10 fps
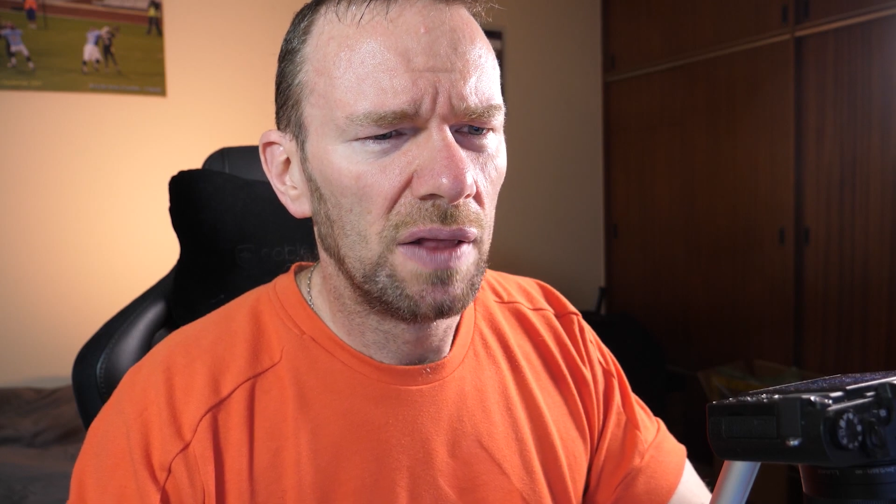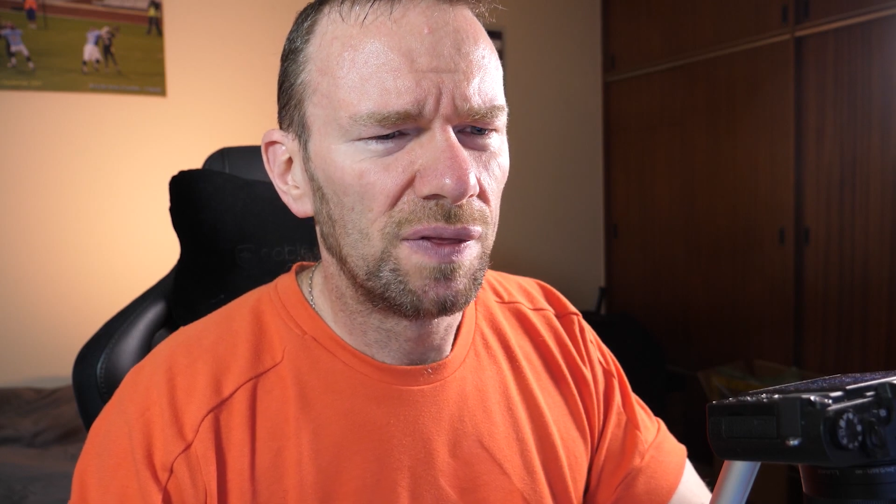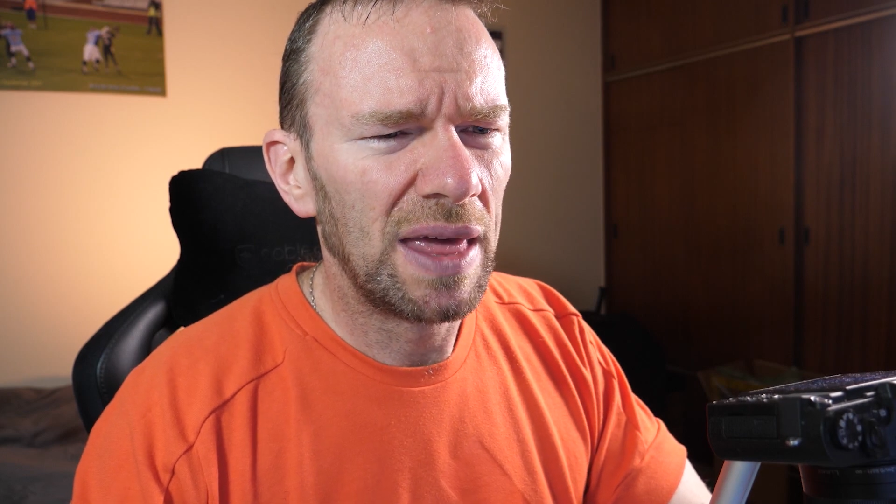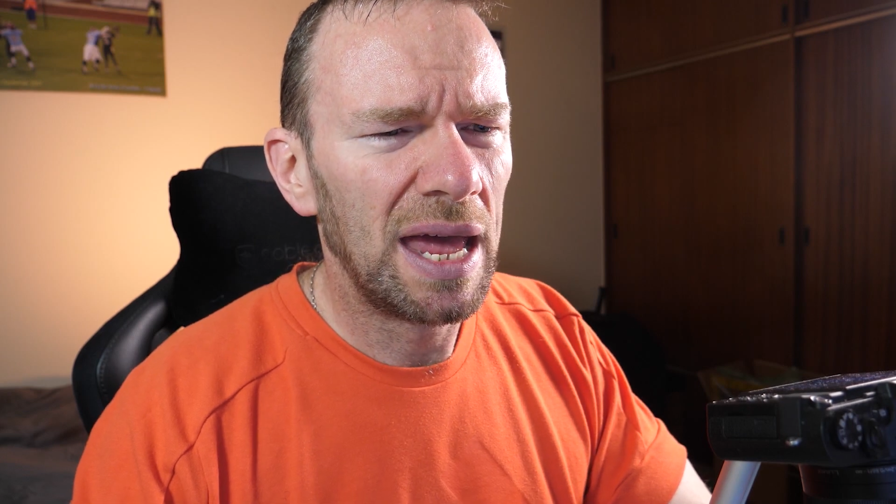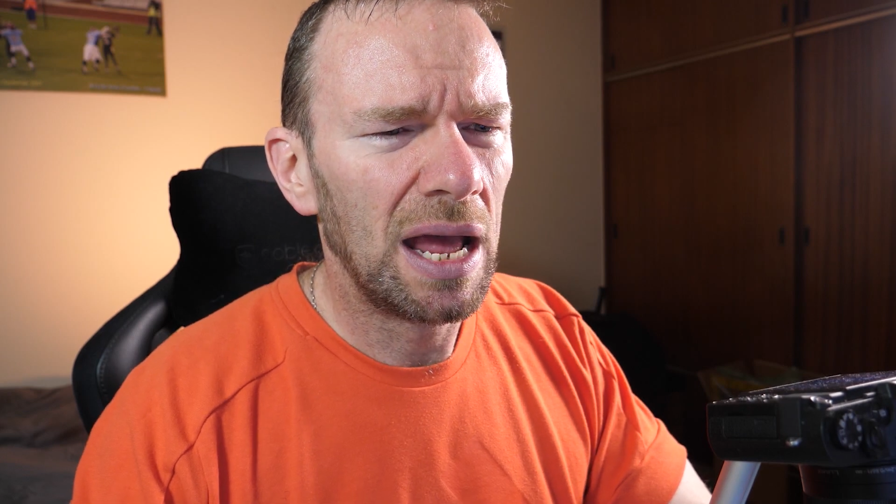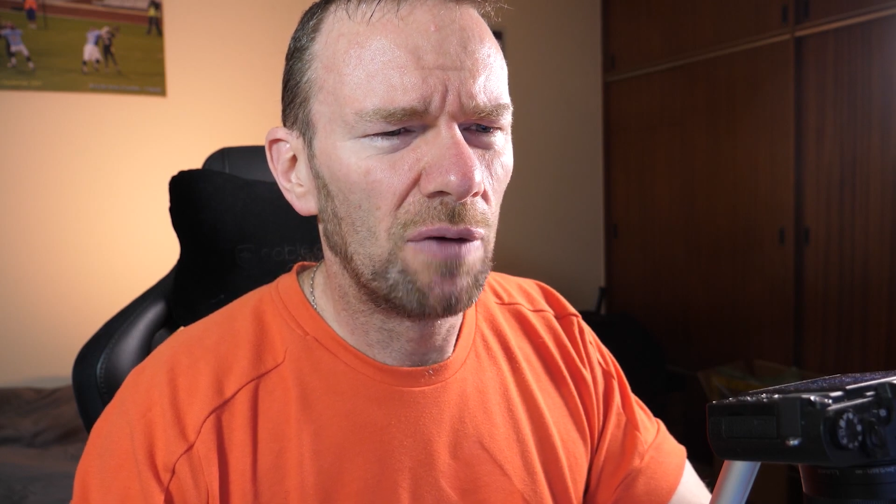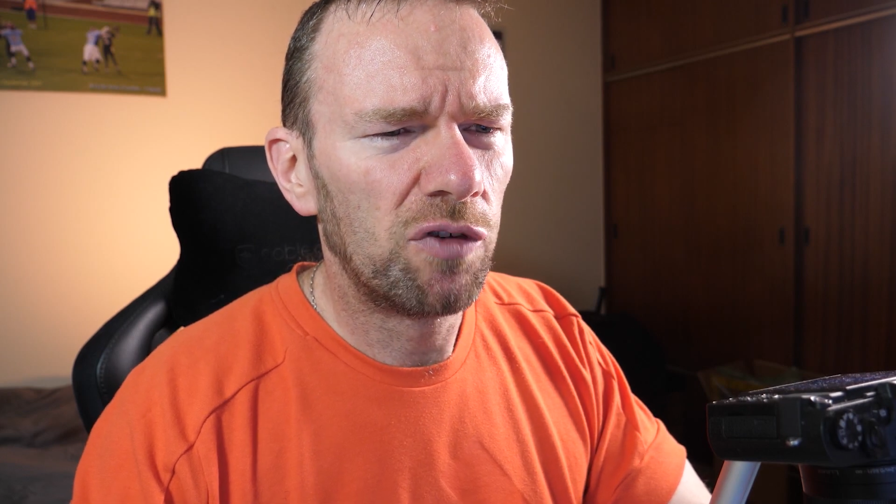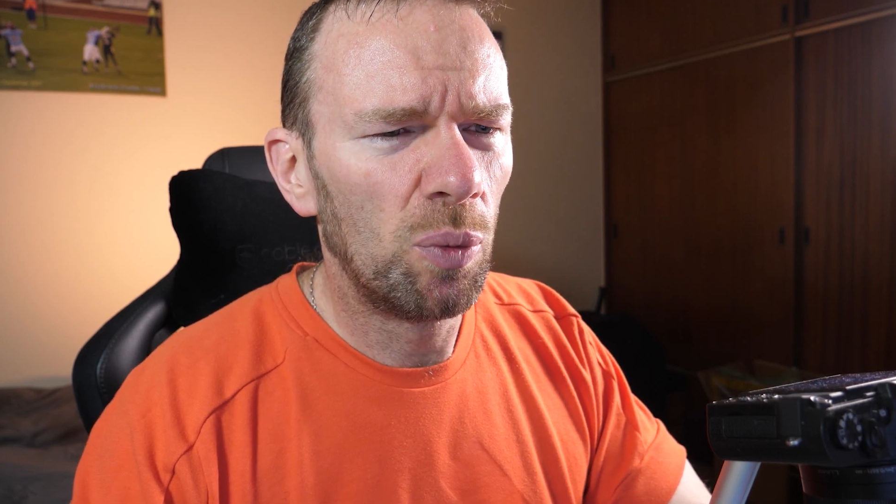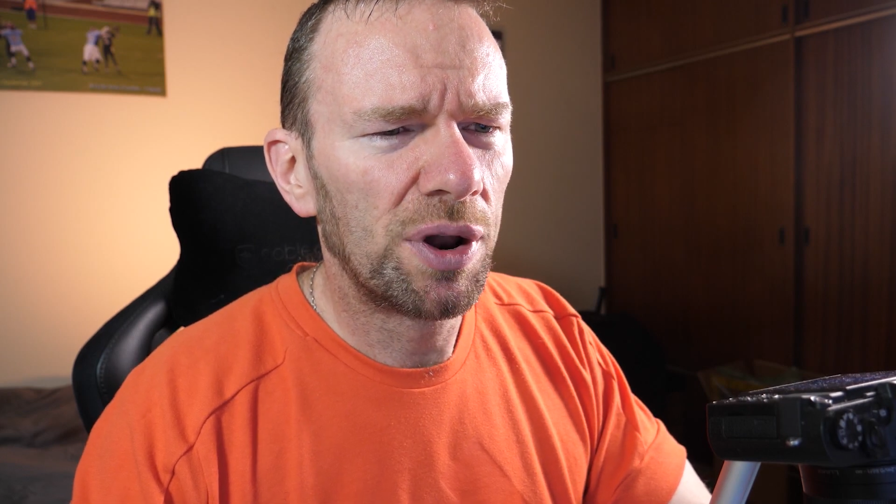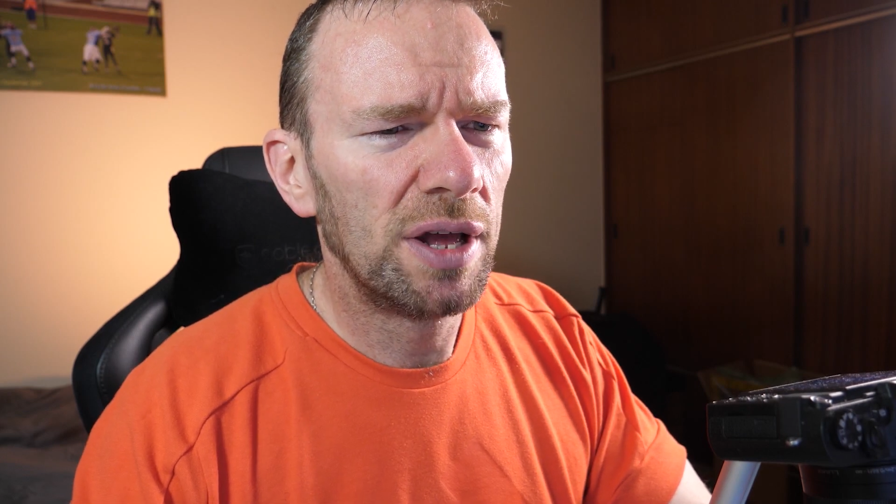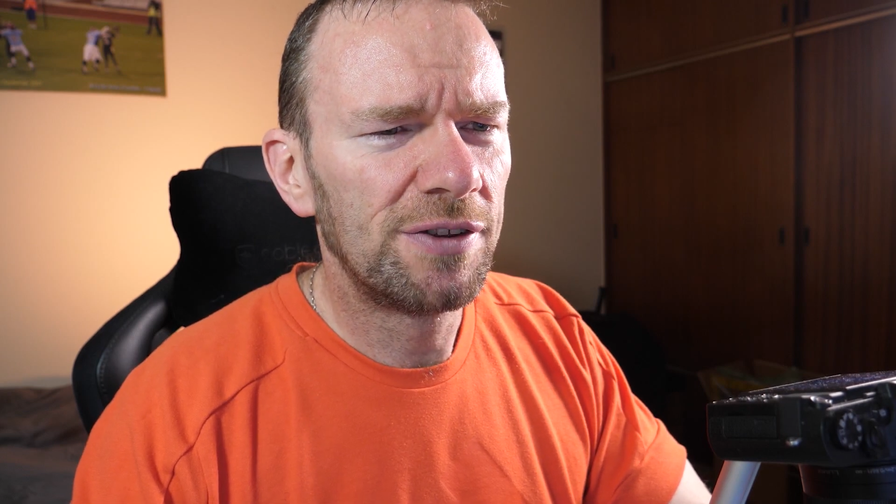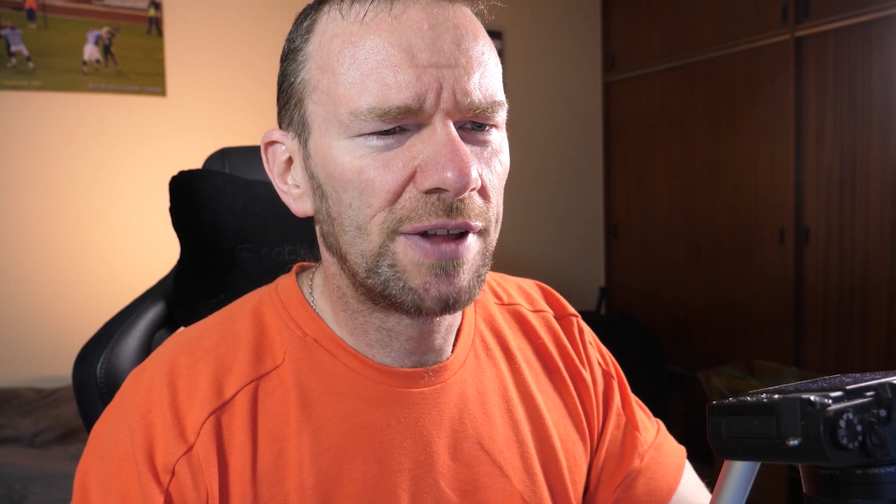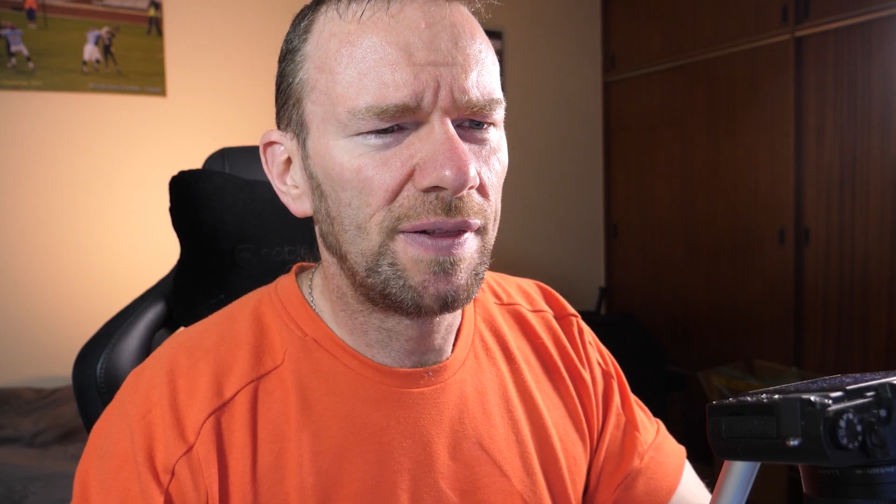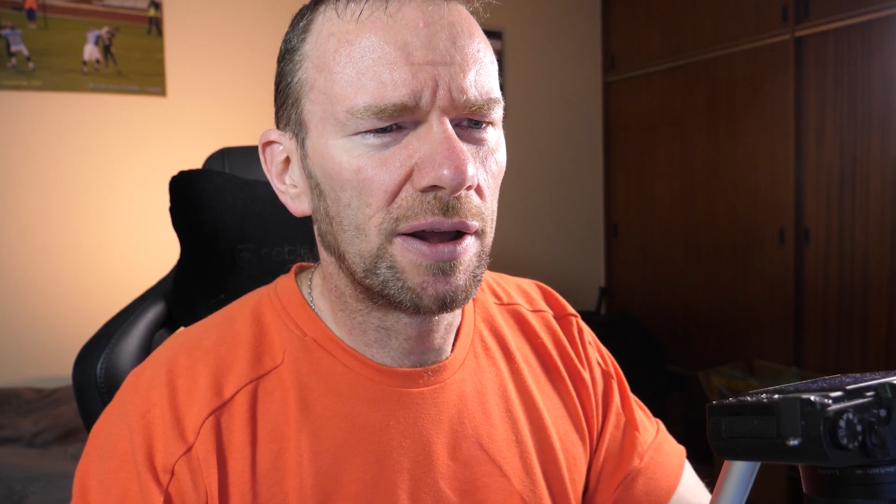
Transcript: From what I understand,